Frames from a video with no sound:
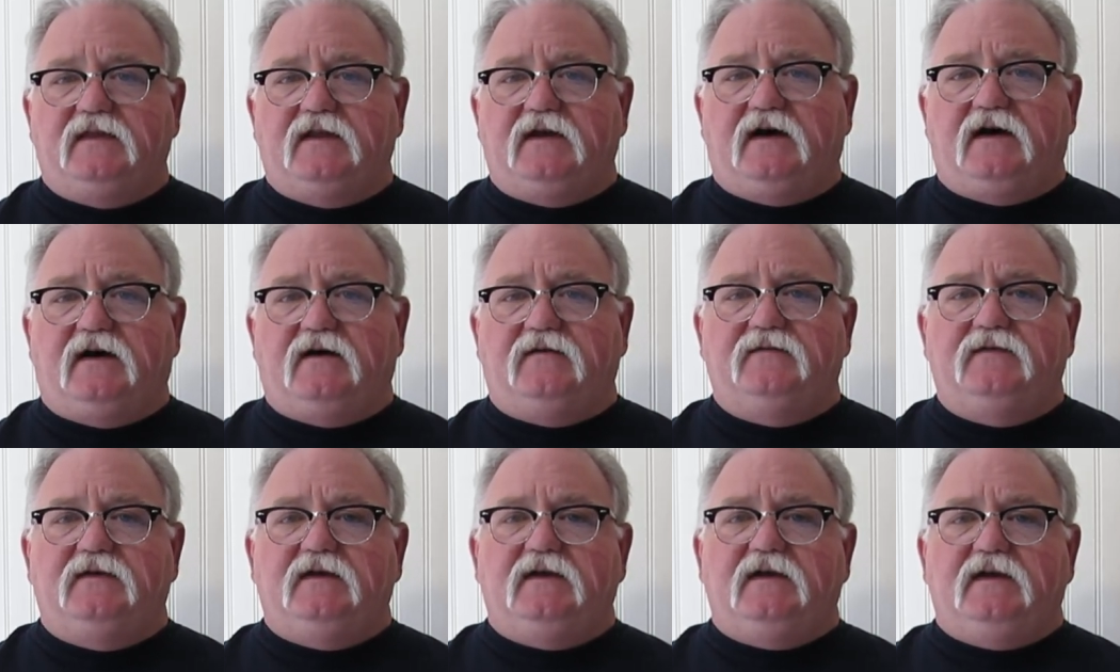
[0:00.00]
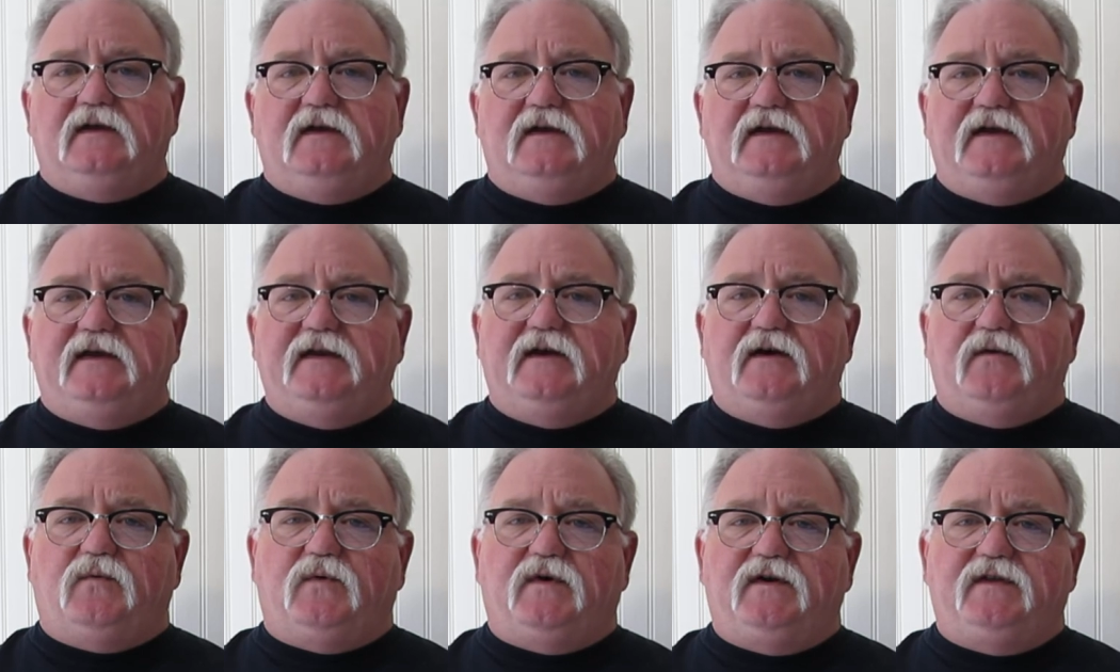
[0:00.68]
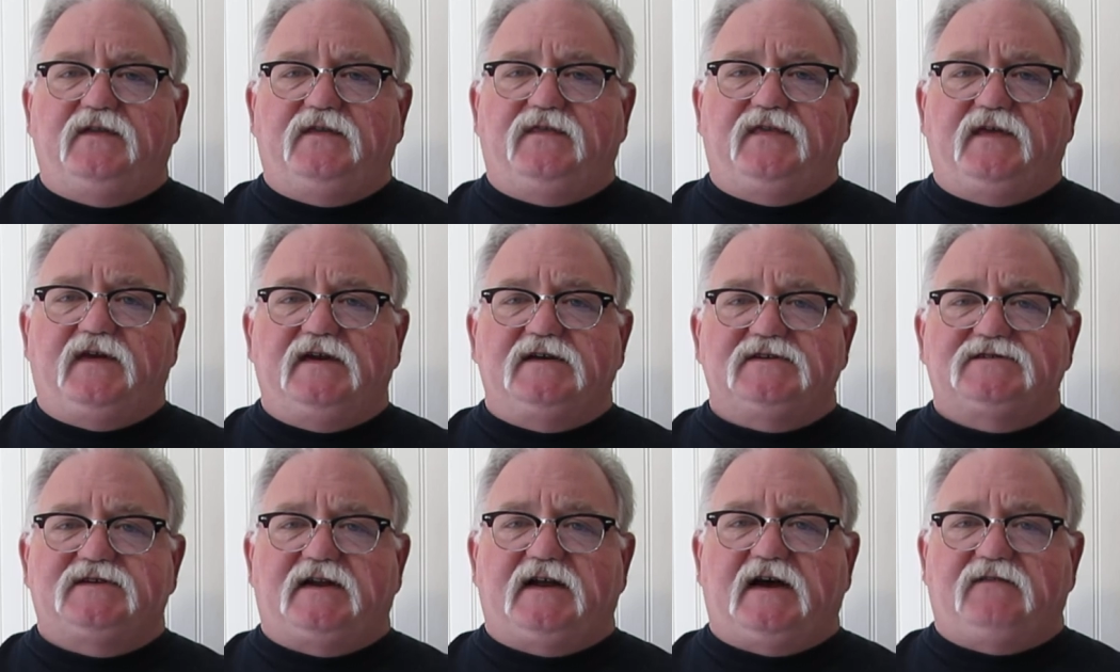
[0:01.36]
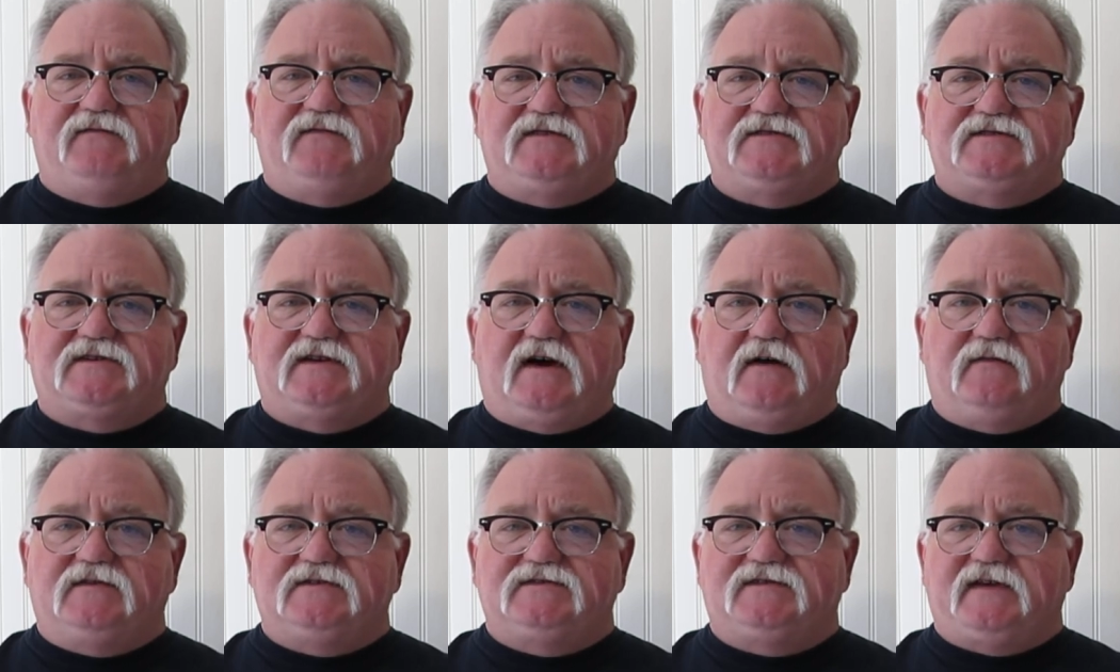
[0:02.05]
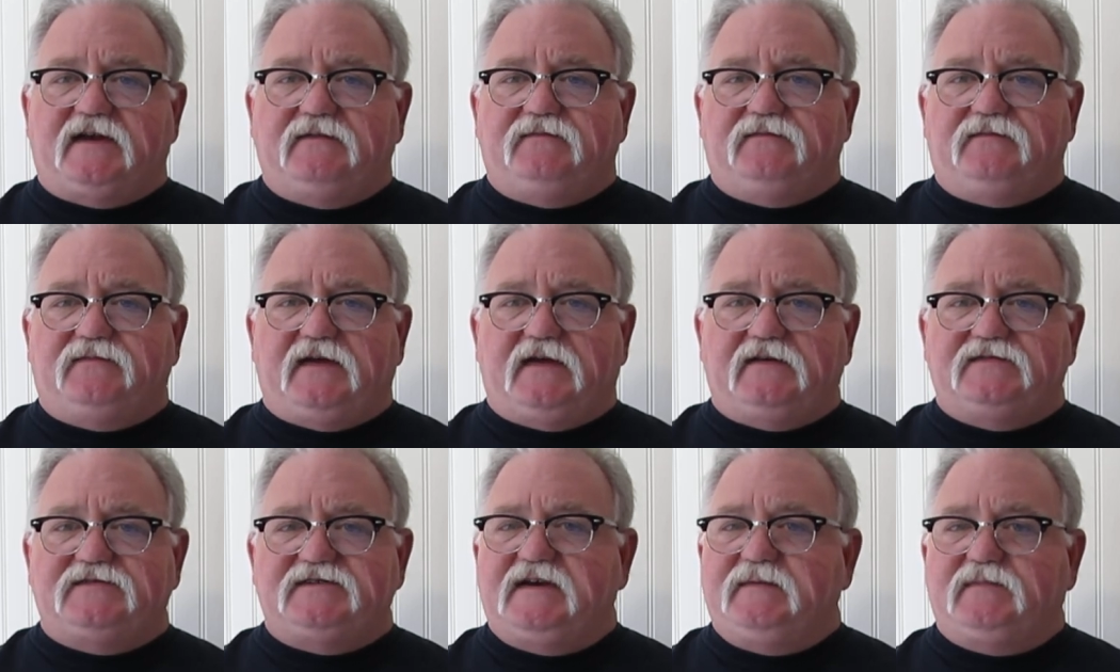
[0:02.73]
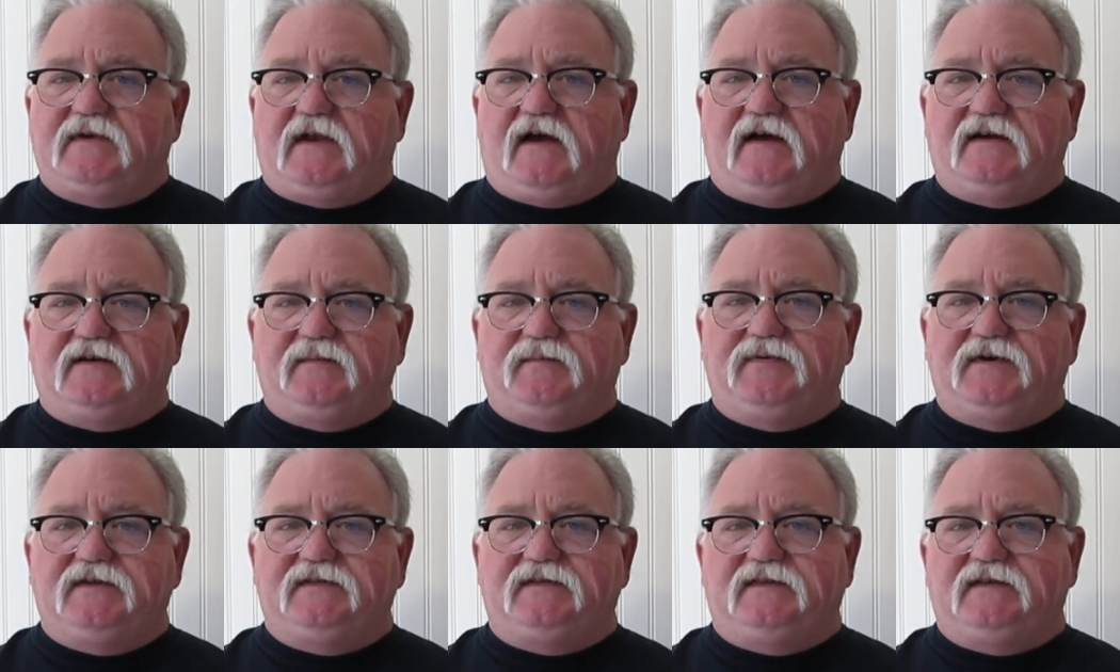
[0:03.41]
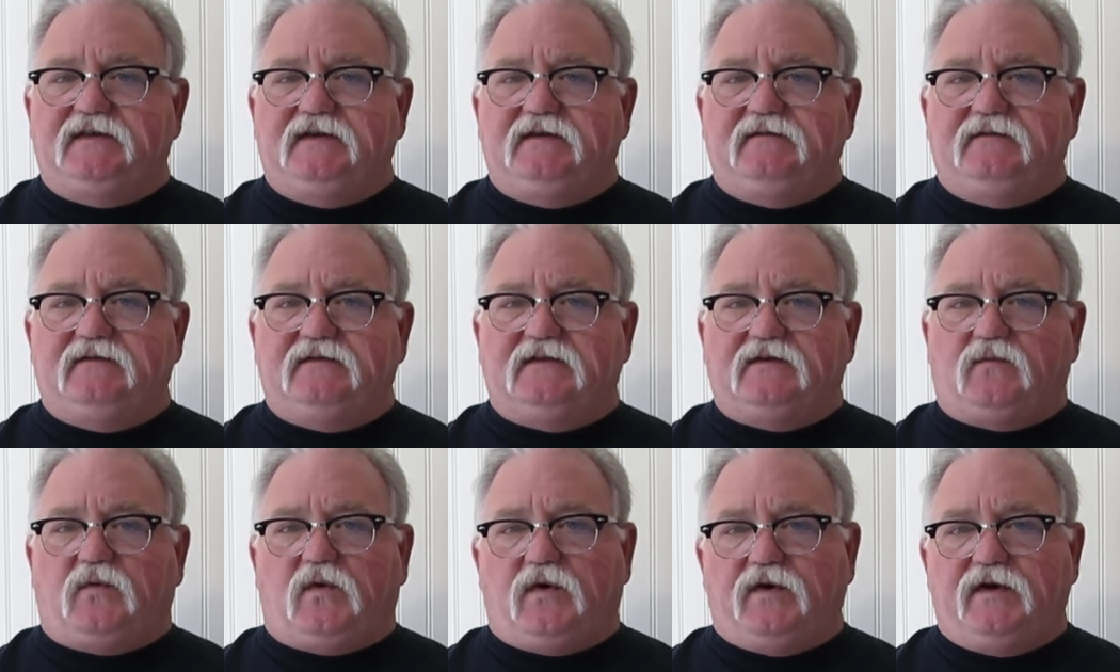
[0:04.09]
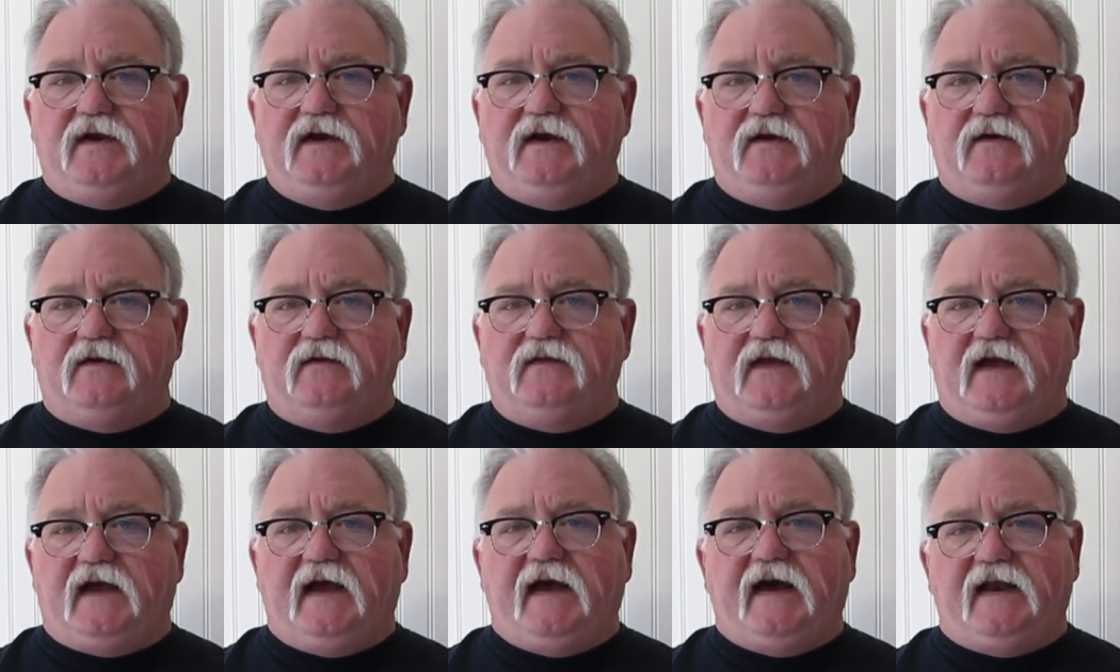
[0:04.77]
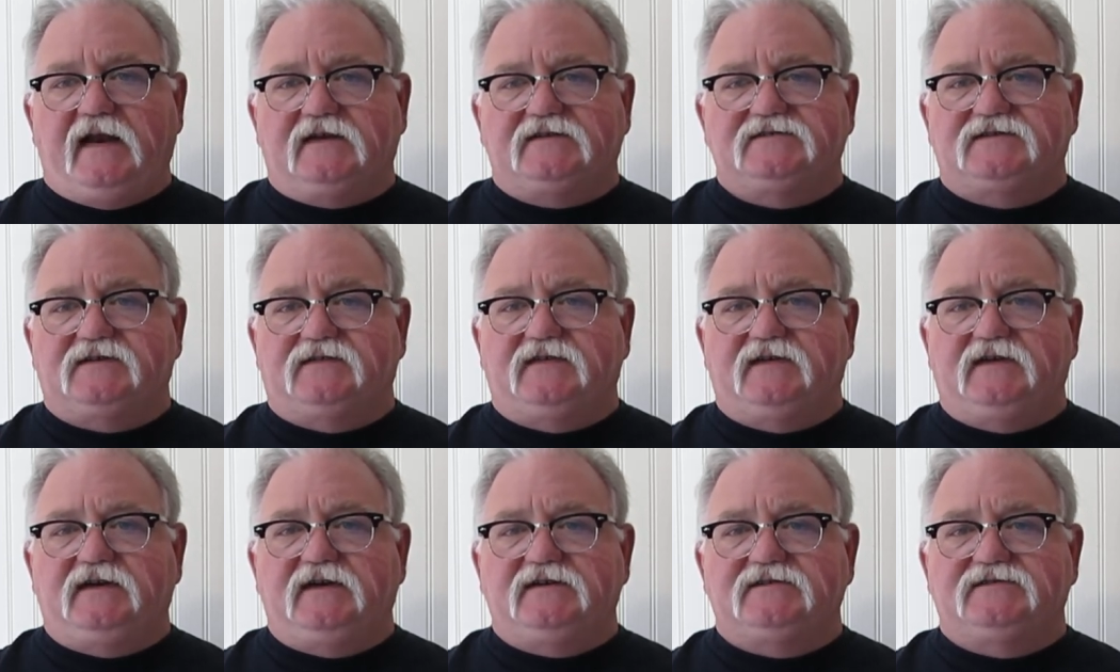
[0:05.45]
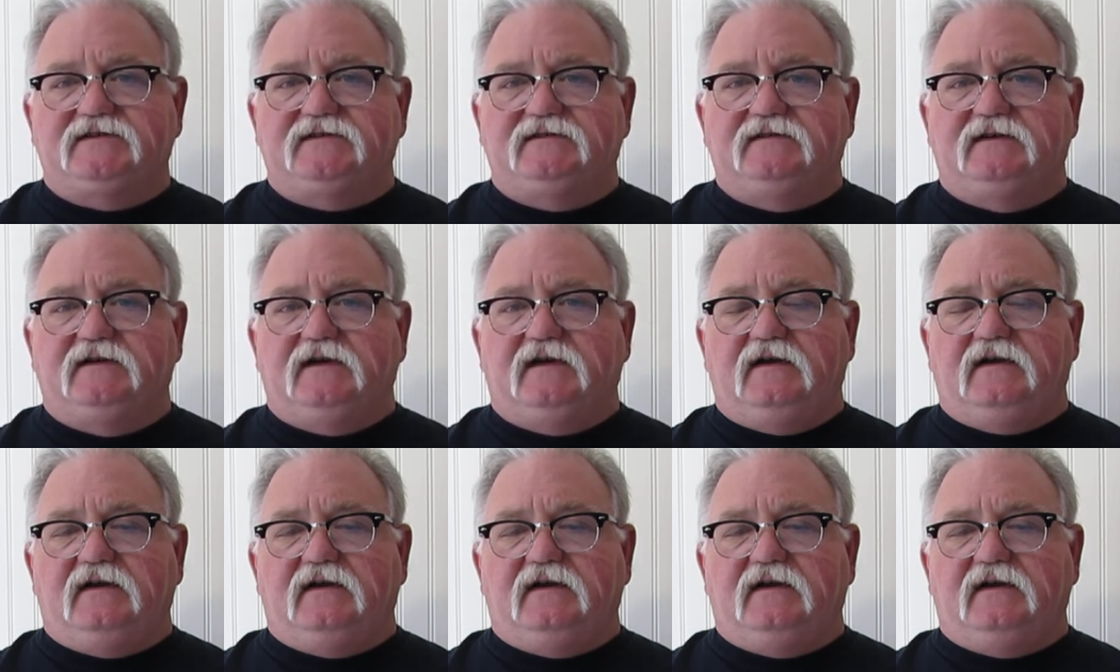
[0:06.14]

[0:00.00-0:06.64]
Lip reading: One of the things that I've discovered is they seem to like to put the water heater in the attics of these, and